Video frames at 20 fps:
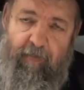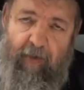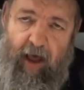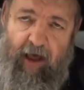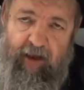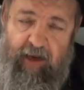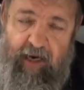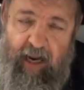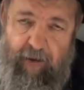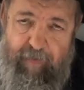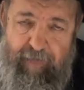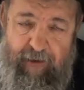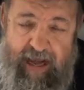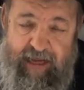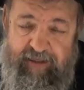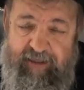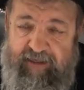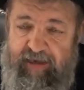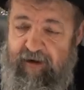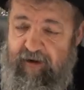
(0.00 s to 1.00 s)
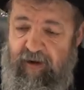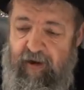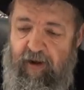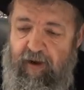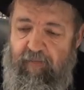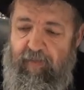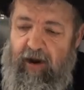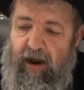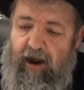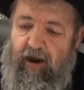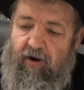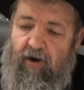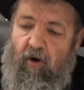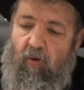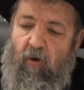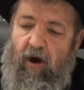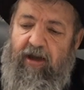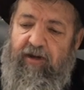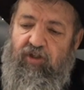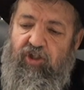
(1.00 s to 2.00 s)
Al Yidei Bezdin, but I don't know
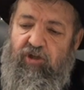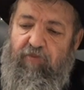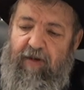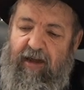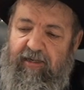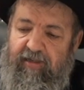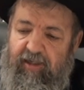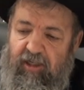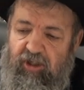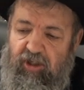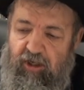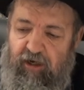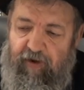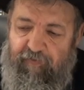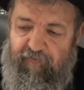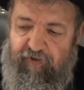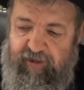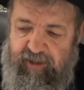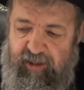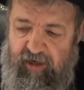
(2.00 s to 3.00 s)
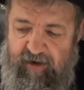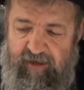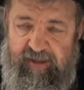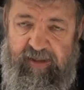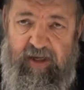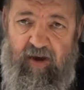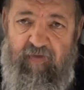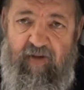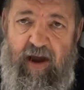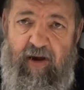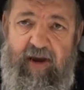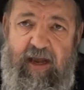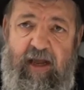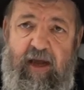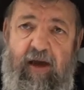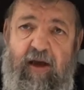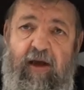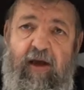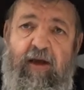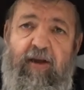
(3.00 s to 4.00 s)
why you should make such a difference. So this is a very
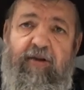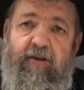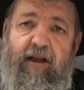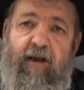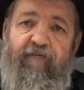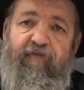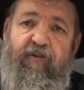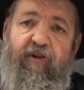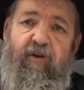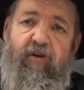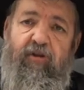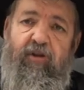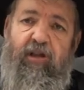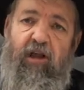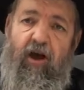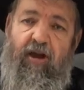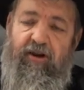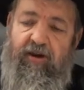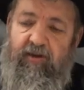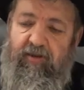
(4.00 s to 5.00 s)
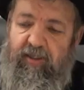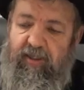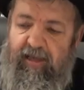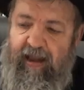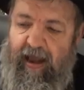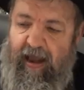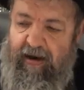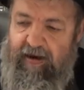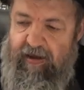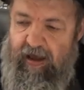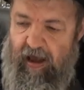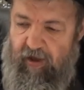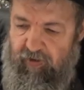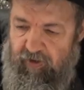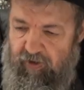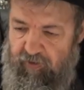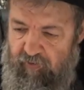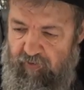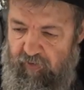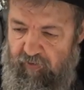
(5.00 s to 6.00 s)
difficult to understand
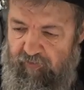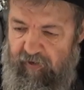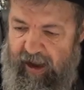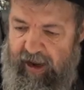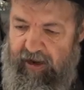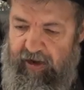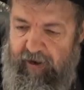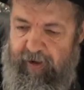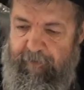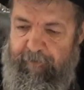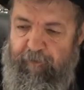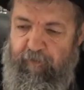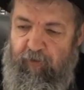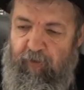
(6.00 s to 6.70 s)
Yalkut Ruveni.